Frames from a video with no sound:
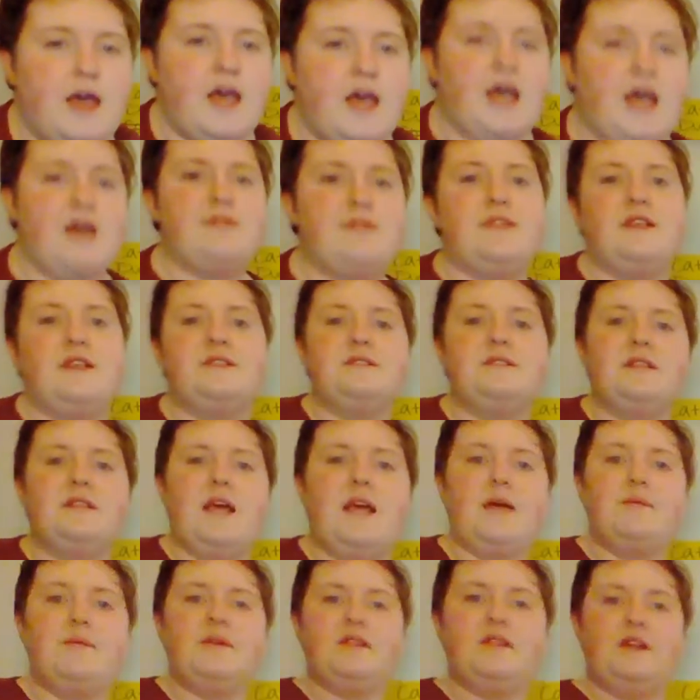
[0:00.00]
At this
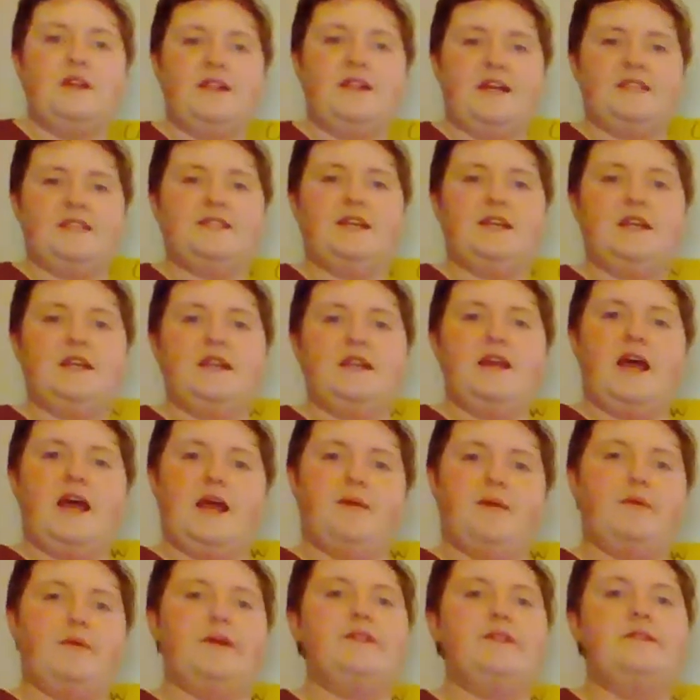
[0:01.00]
time in the lesson,
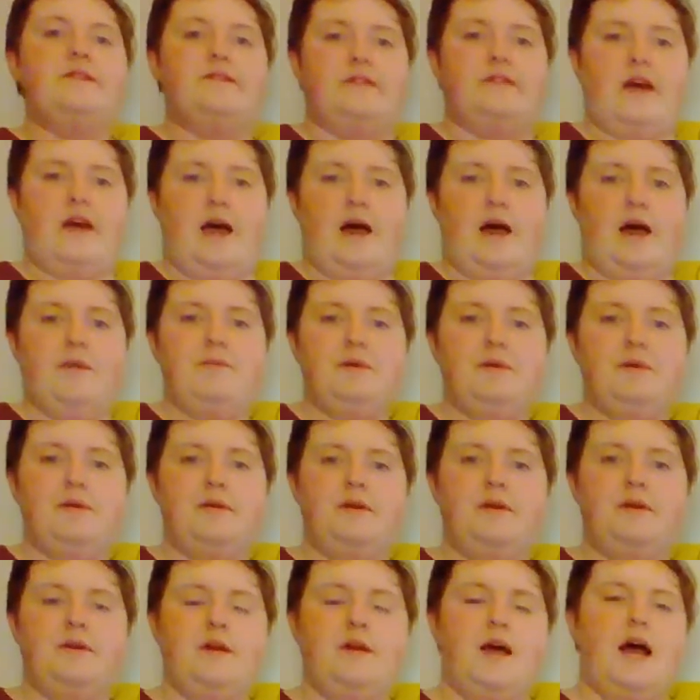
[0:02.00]
I would stop.
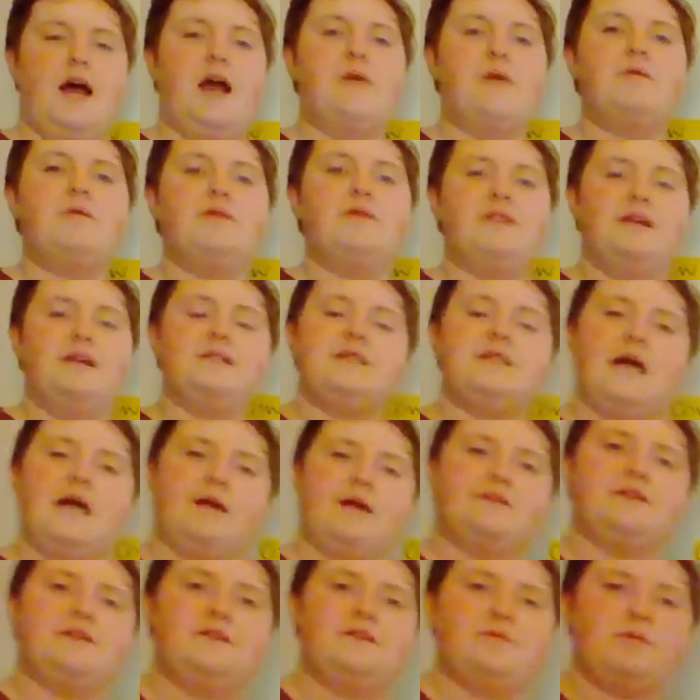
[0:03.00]
I would then
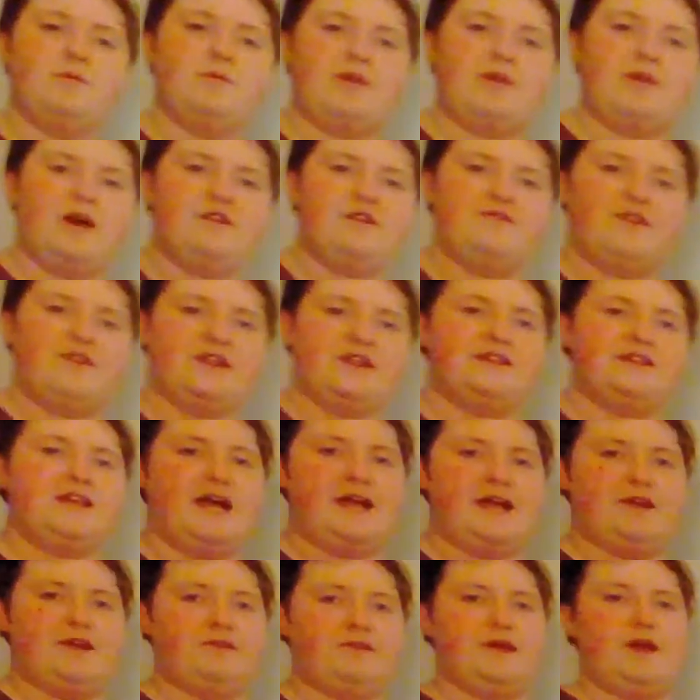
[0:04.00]
talk to them about a Venn
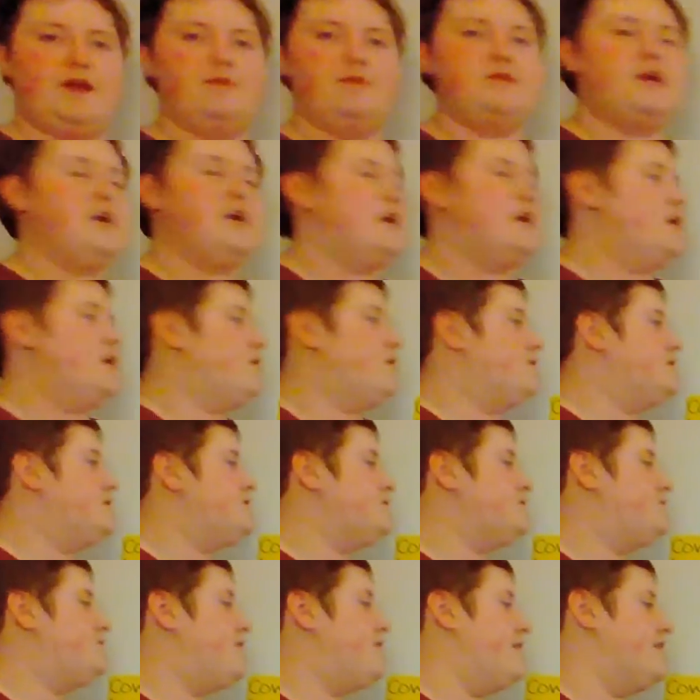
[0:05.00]
diagram, which
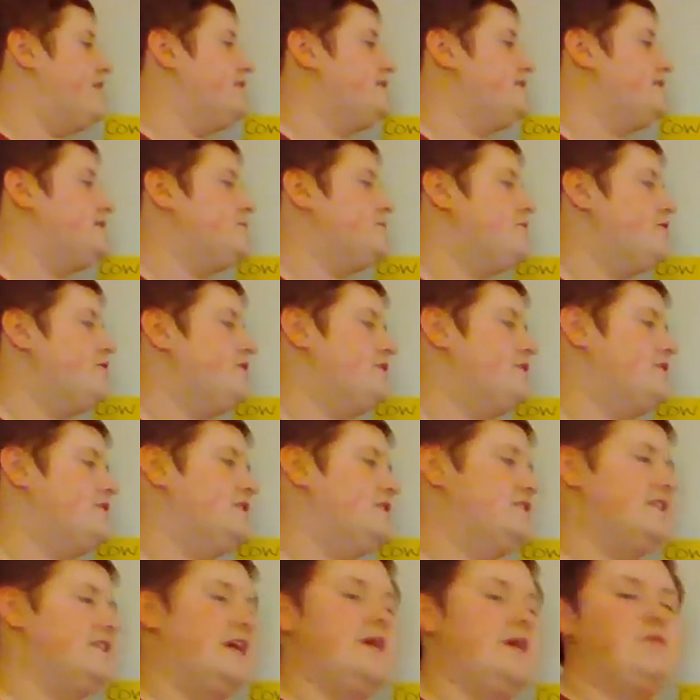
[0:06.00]
is very similar in
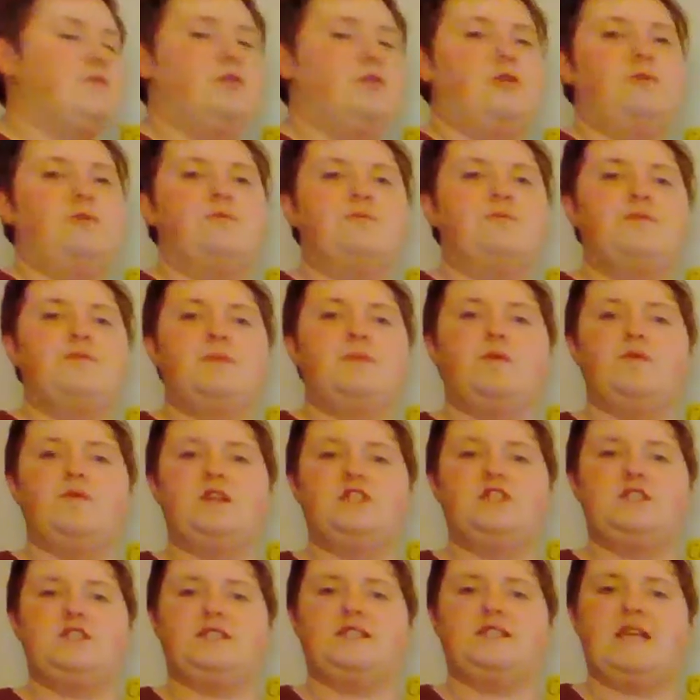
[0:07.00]
the table,
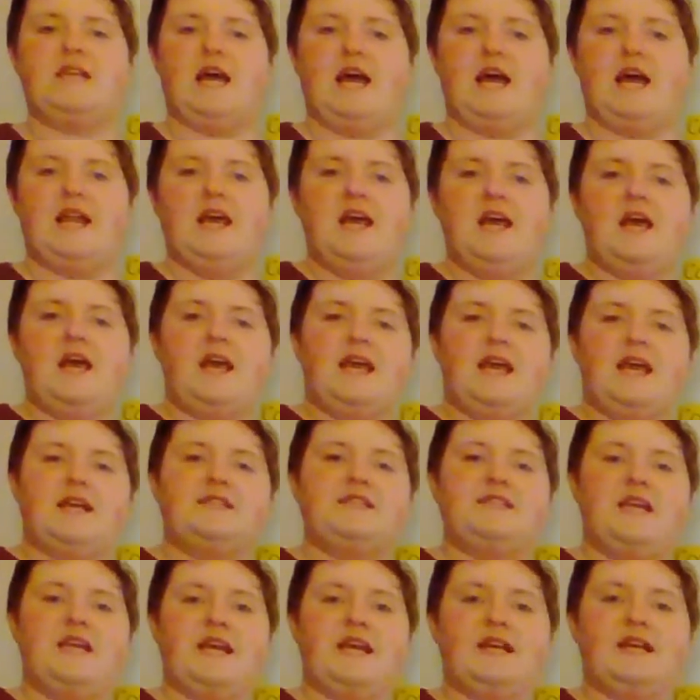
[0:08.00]
which is that it
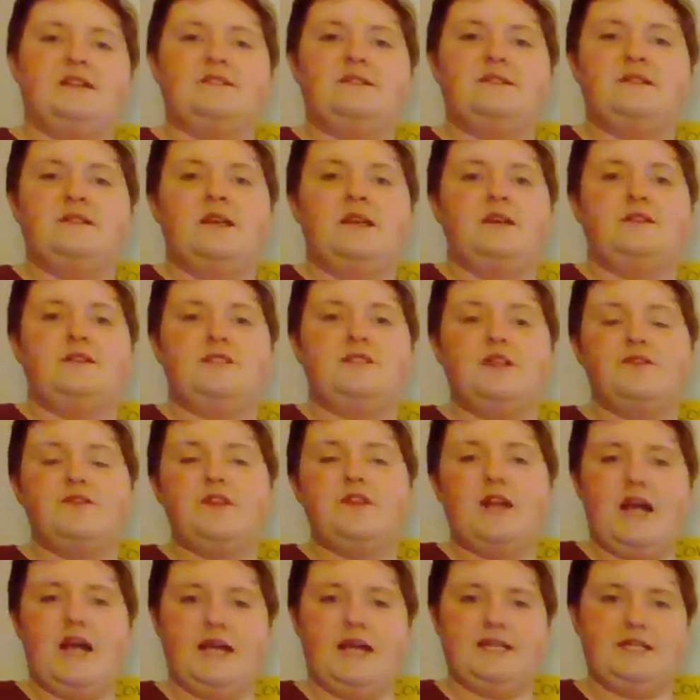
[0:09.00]
takes
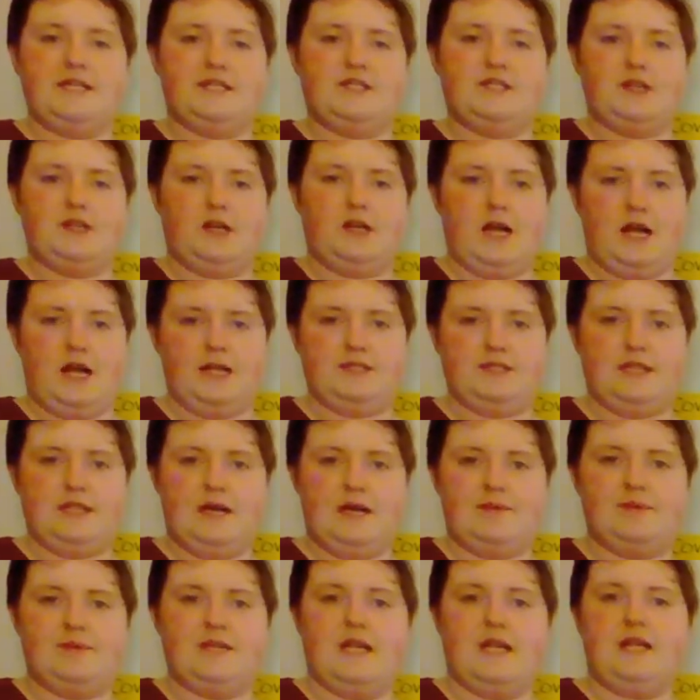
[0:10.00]
different ideas or
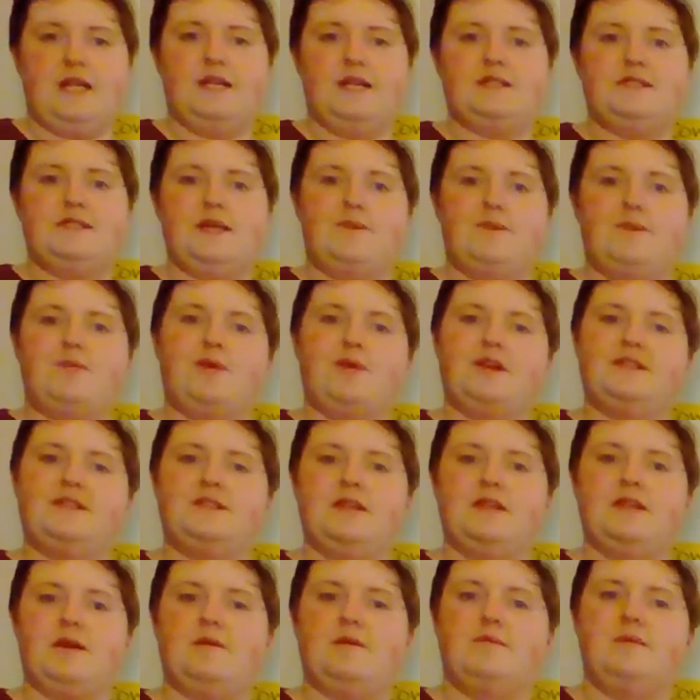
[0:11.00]
concepts and it separates
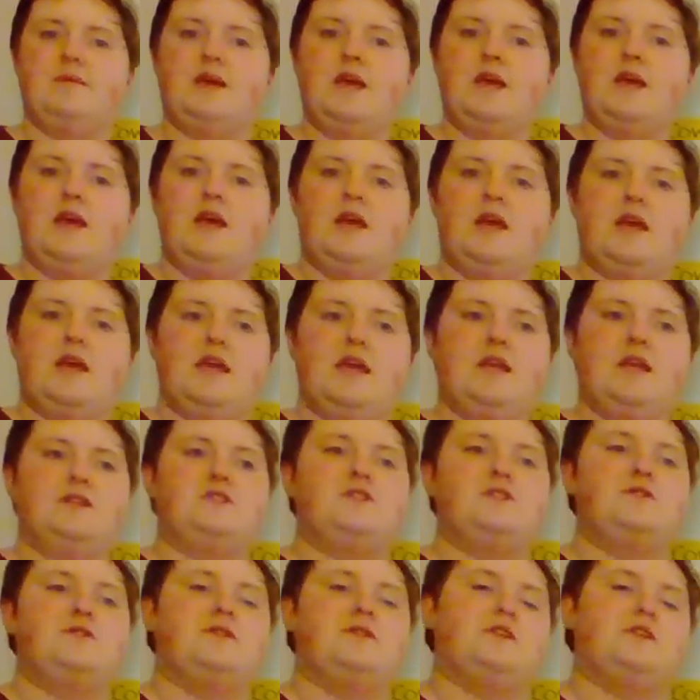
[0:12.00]
them
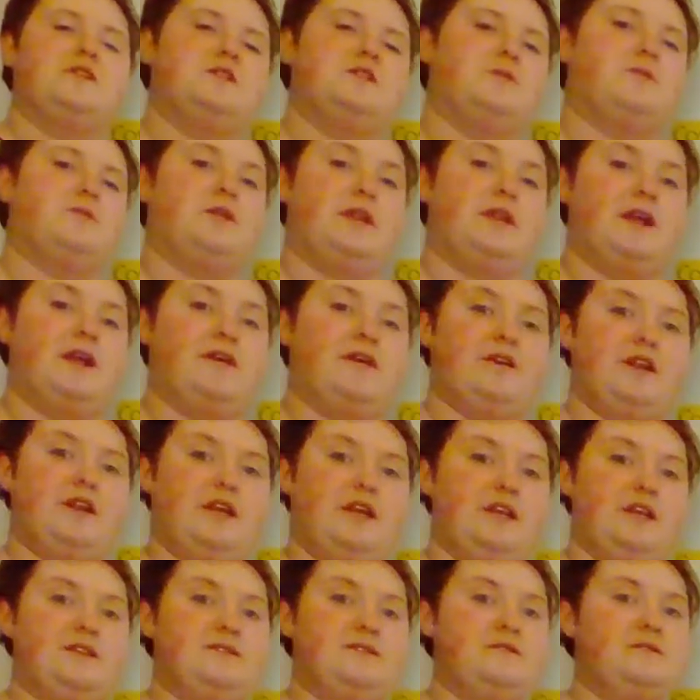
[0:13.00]
into their
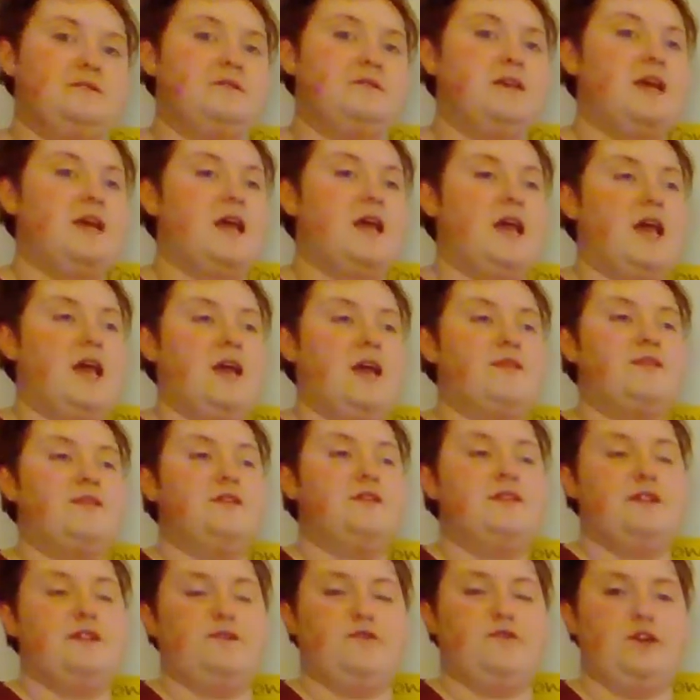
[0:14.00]
similarities and
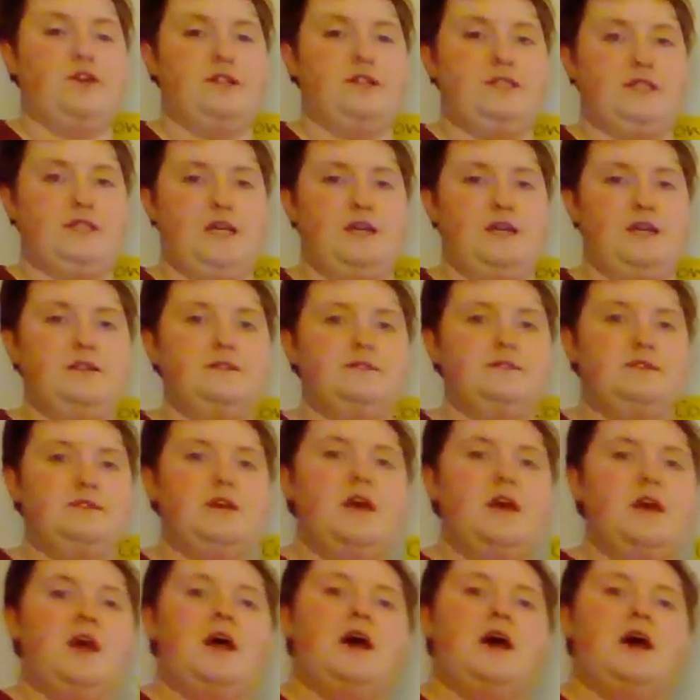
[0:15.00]
their differences.